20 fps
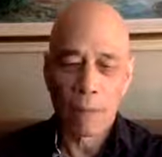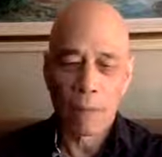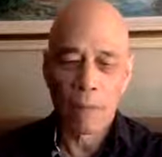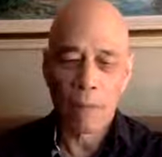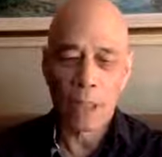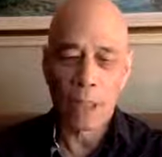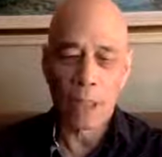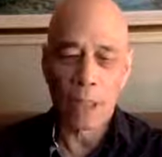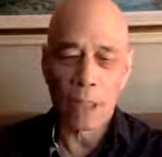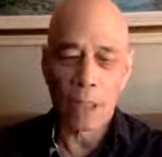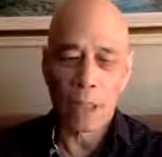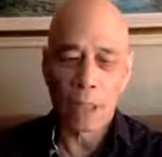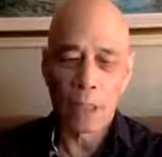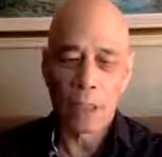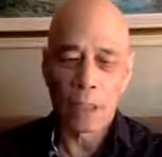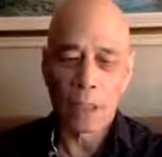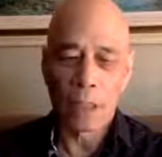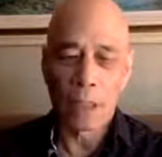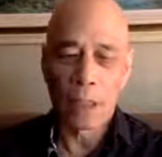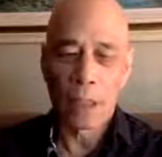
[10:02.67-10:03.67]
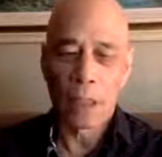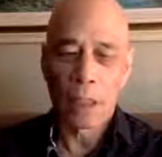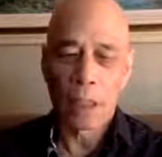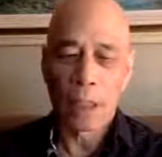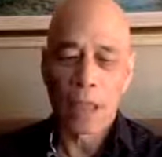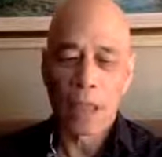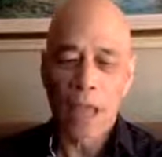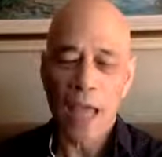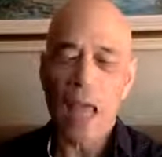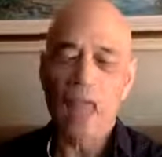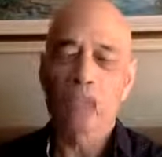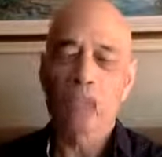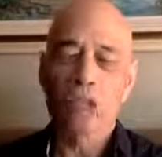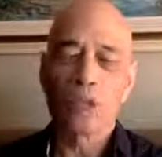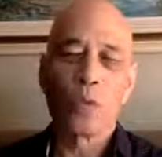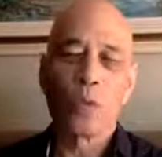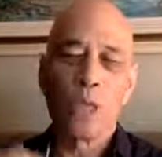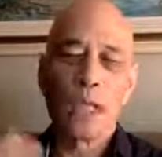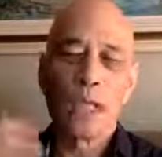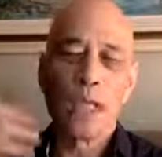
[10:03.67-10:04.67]
Because yes,
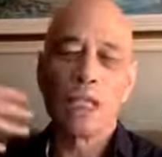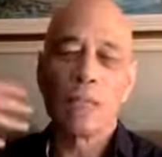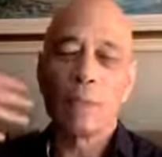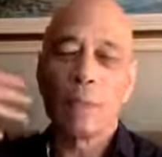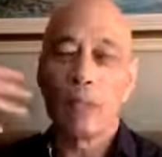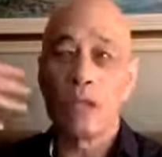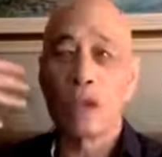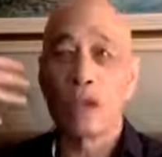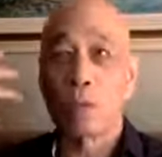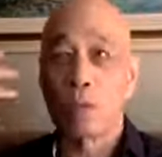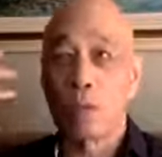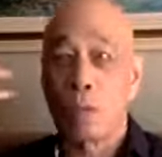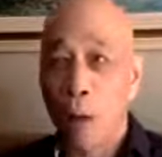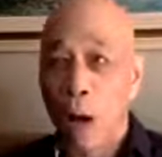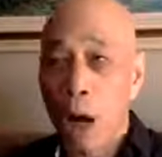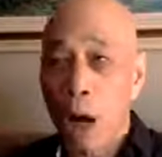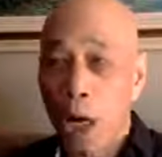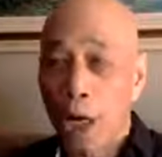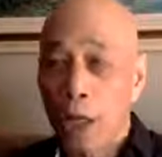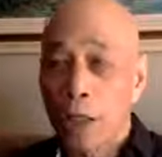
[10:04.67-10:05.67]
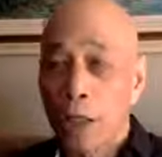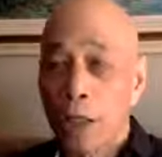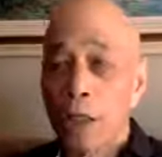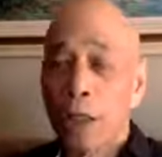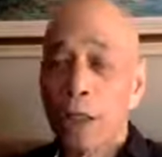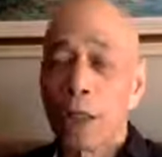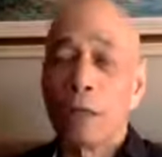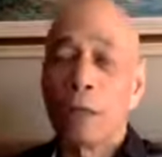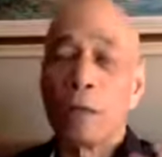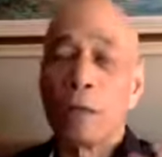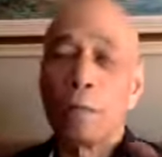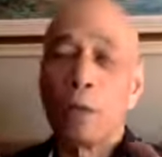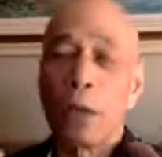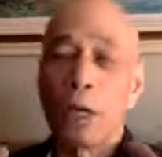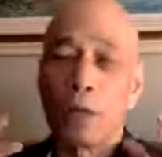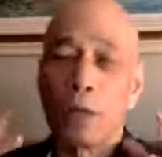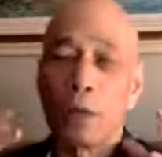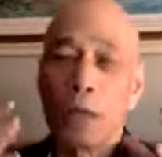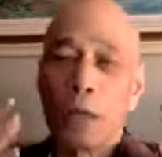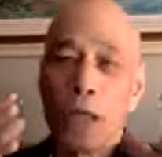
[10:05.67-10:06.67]
we need to be smart,
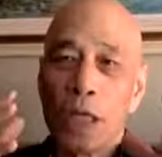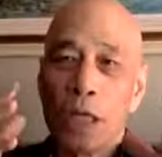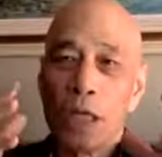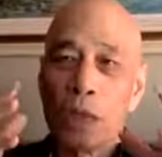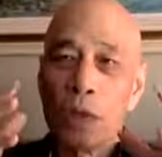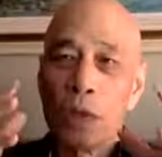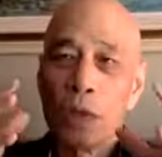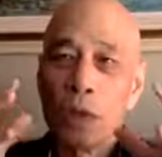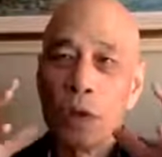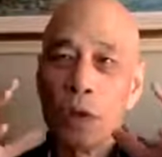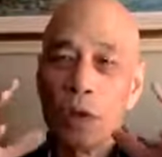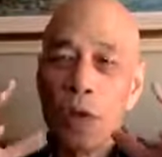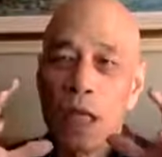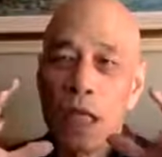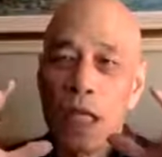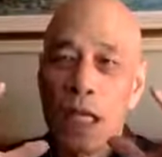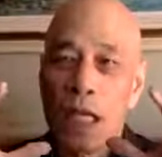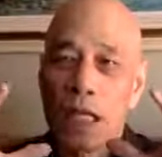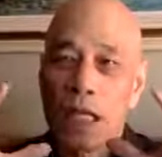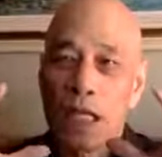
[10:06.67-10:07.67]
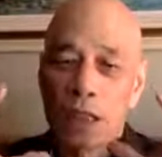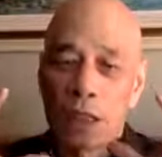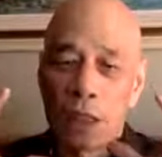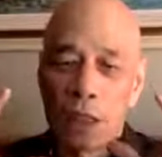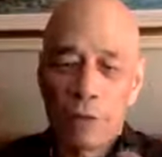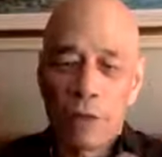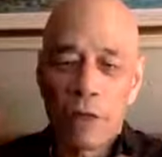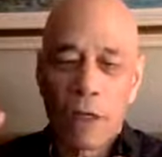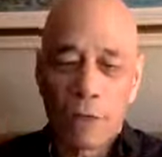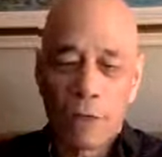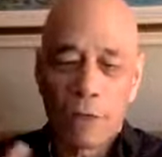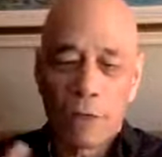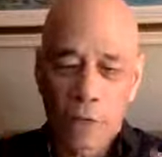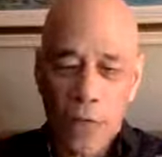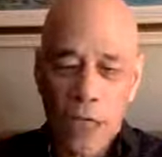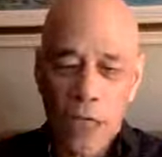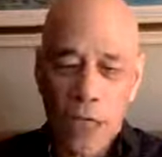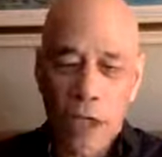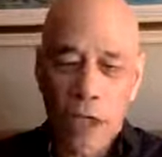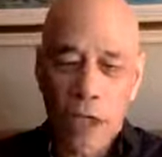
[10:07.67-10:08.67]
but do we need to live in
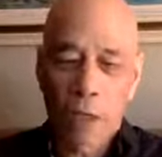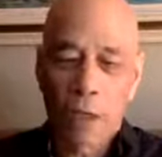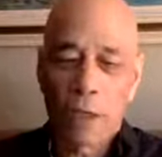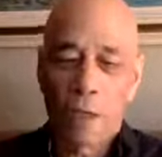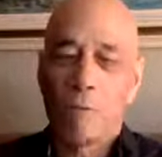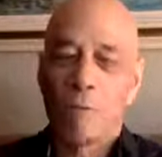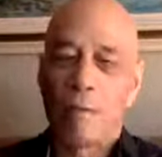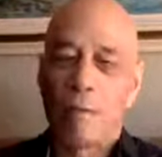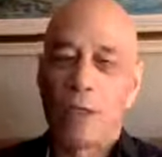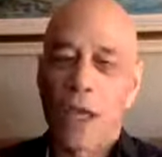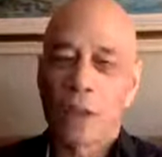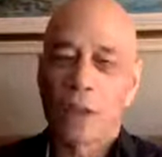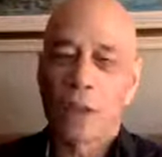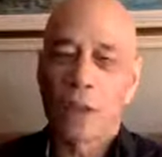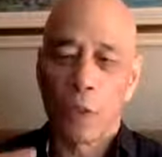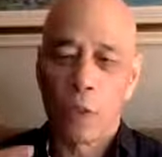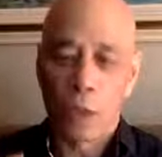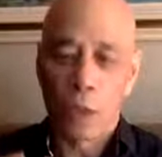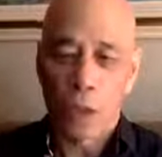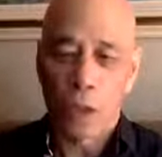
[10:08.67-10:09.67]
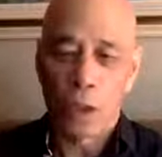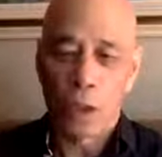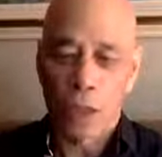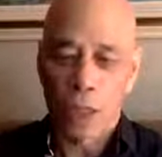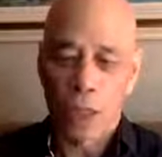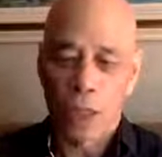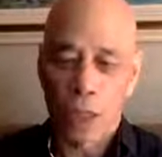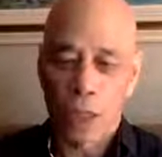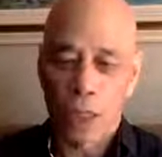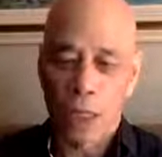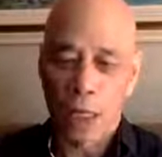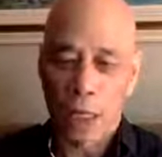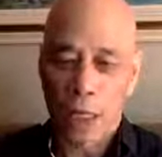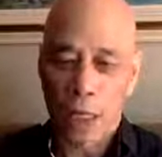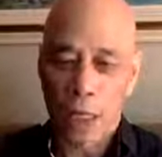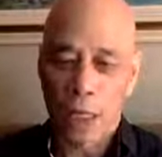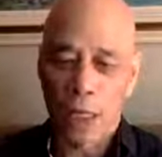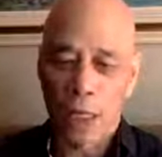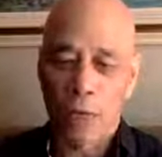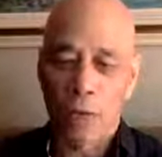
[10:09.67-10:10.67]
fear that the world is going to
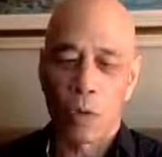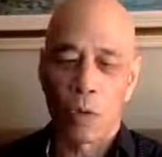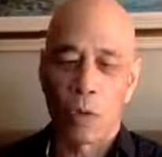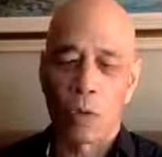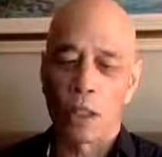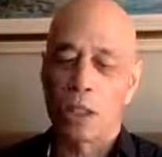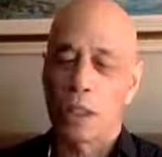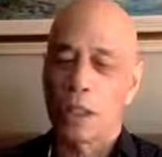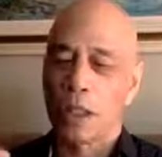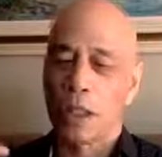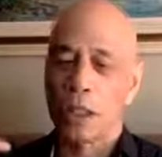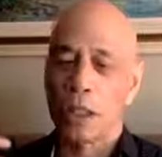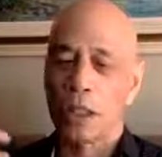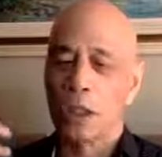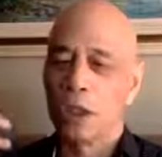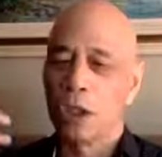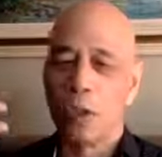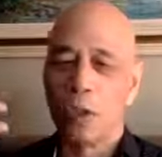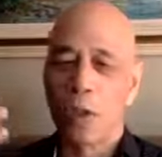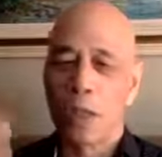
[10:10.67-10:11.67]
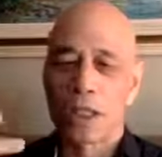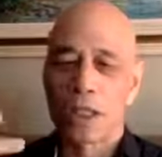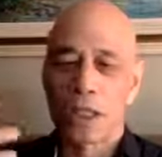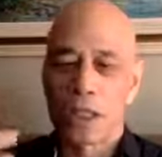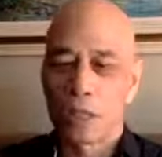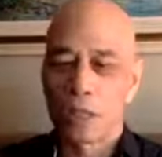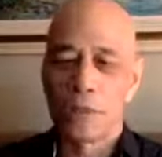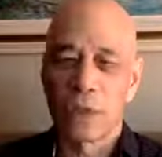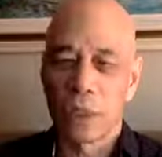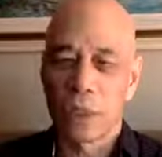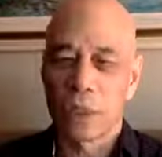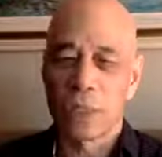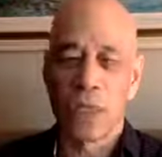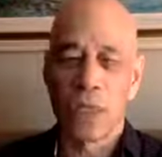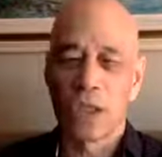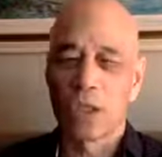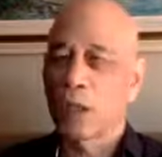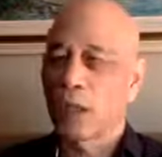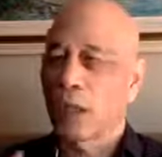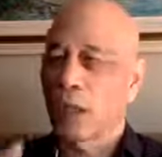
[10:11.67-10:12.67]
end or the U.S.
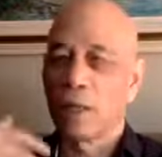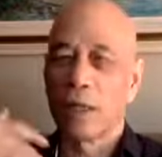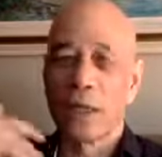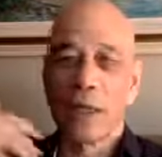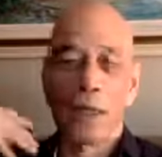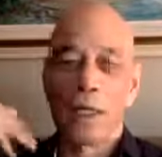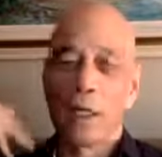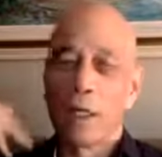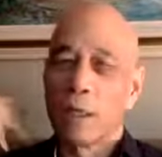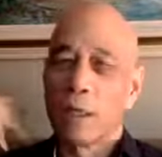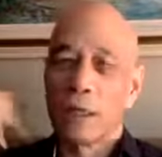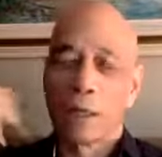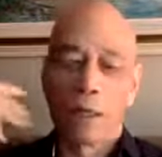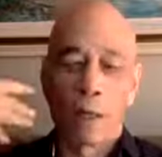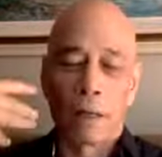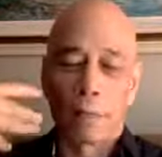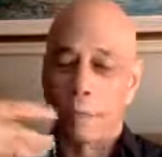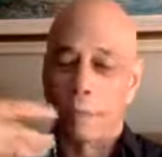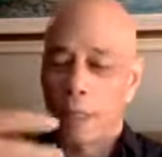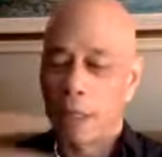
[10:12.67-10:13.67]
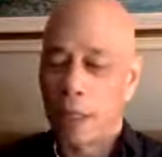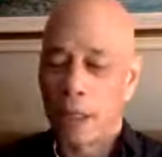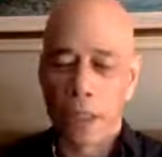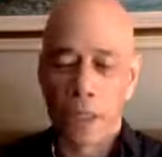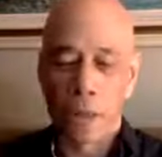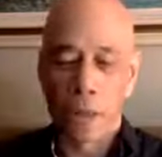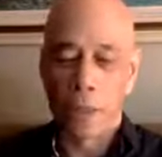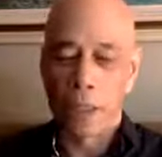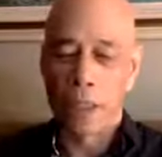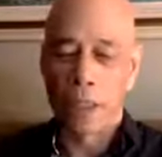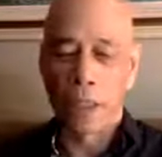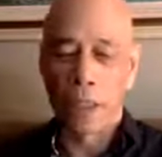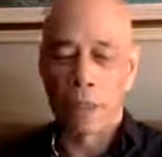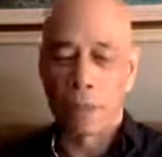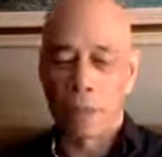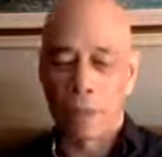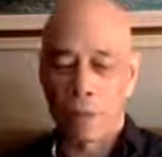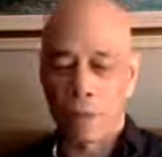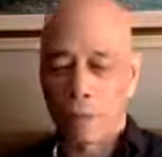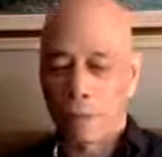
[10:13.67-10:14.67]
civilization? I've been hearing
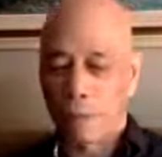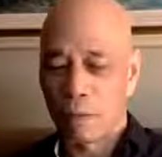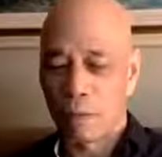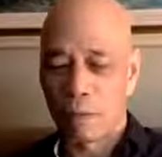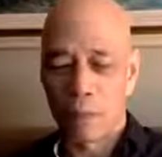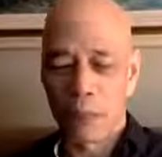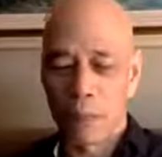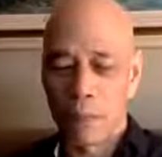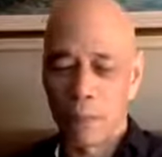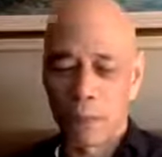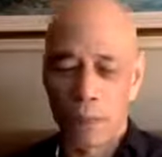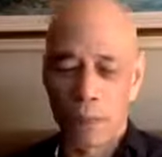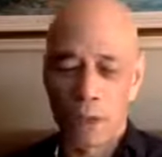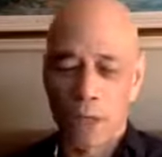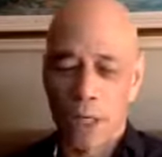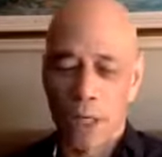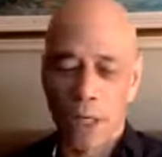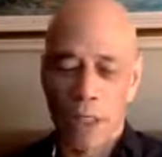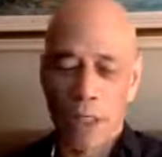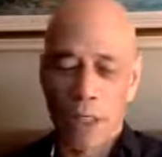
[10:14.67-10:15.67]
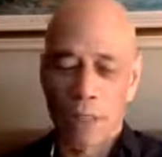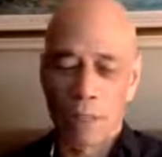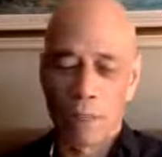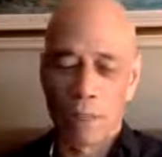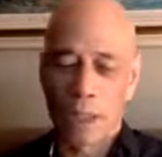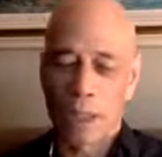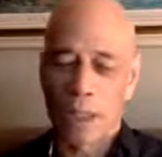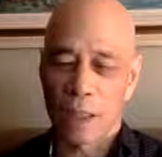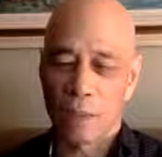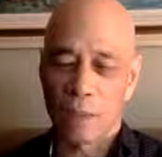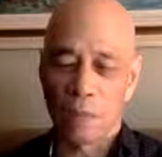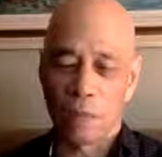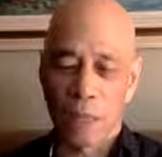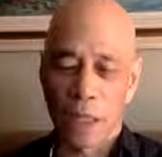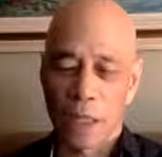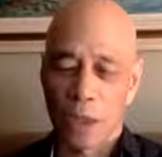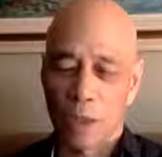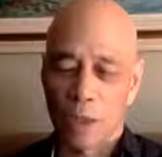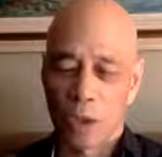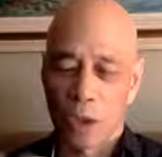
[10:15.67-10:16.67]
these people talking to me, some of
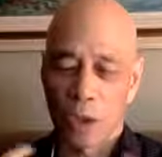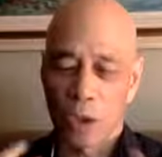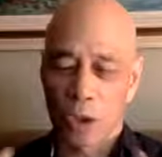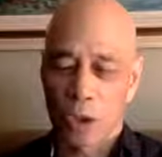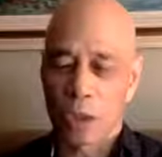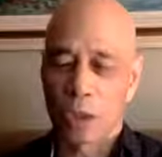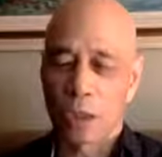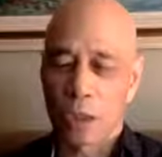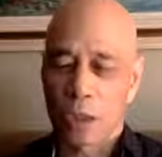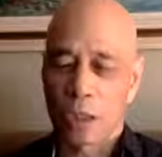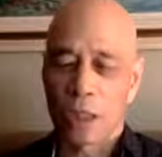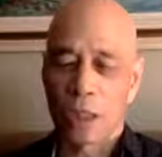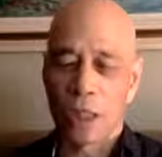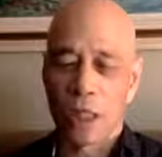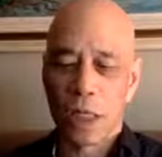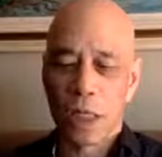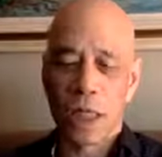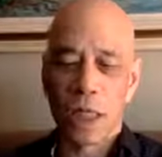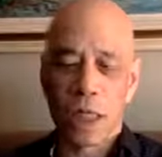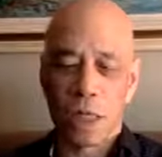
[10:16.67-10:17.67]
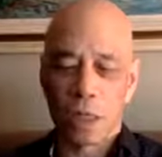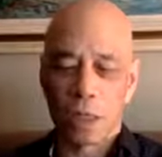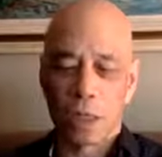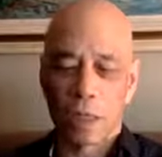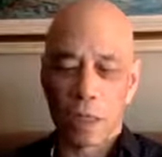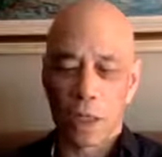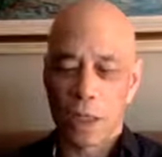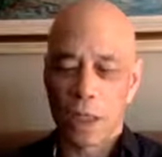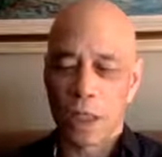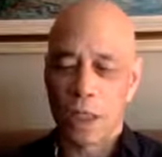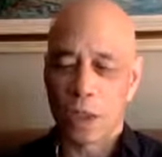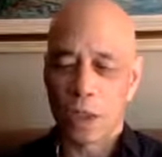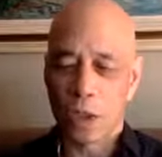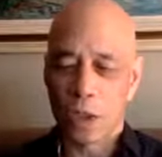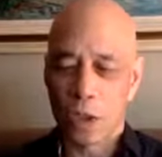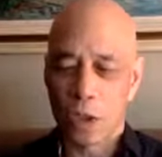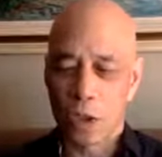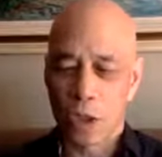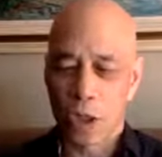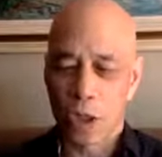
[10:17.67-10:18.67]
my own students, expressing
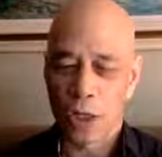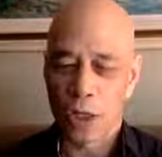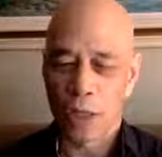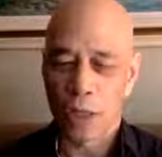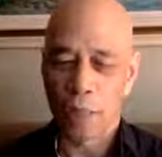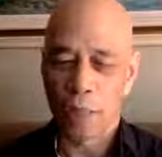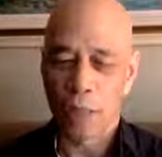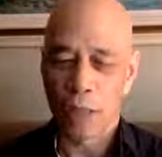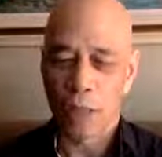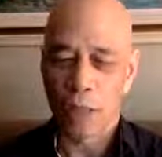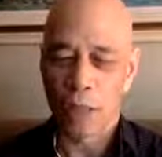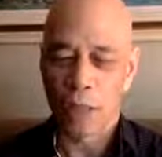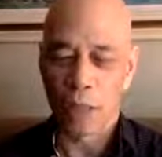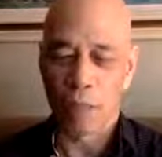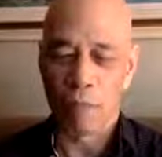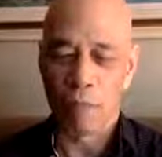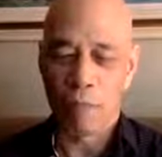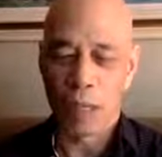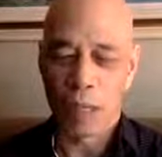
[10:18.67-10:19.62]
concern about some